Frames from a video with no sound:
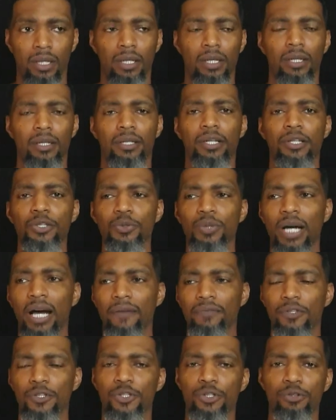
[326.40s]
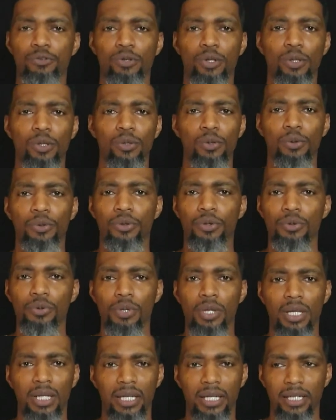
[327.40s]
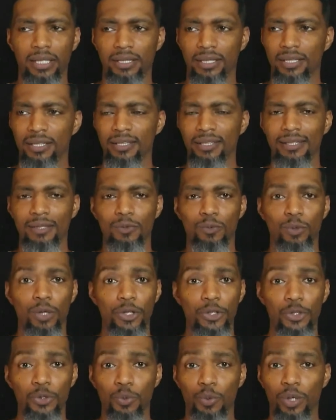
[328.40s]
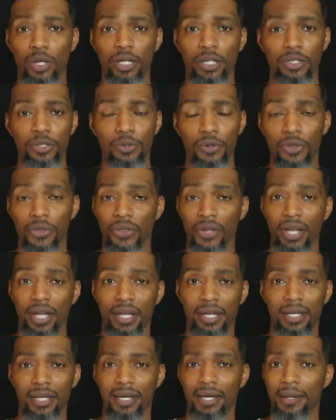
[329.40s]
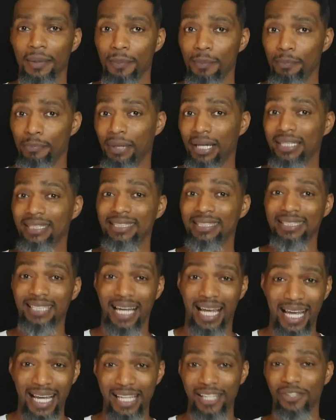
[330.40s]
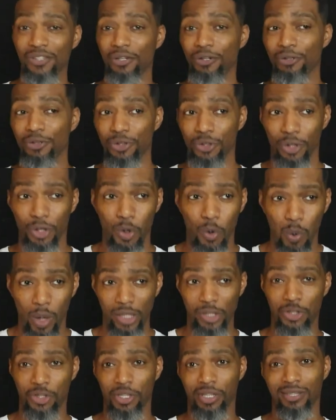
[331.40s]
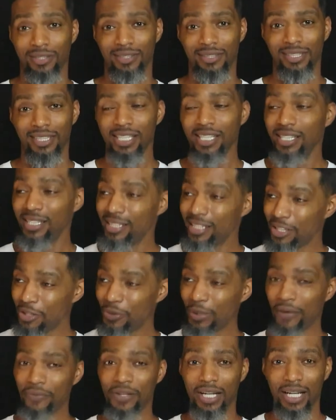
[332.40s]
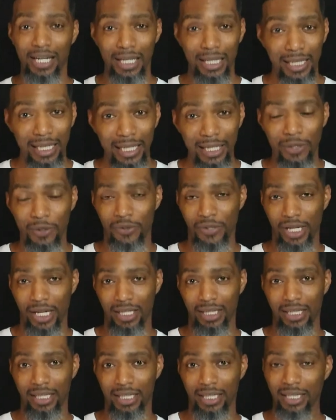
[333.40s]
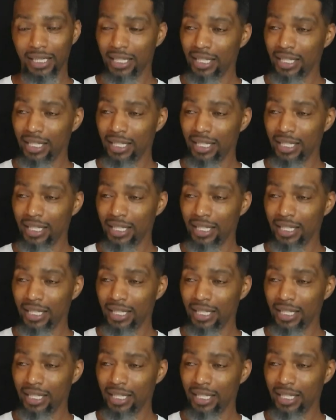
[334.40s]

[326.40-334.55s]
Then you have to scroll through the links and see which one you think best answers your question. Then you have to click on that link.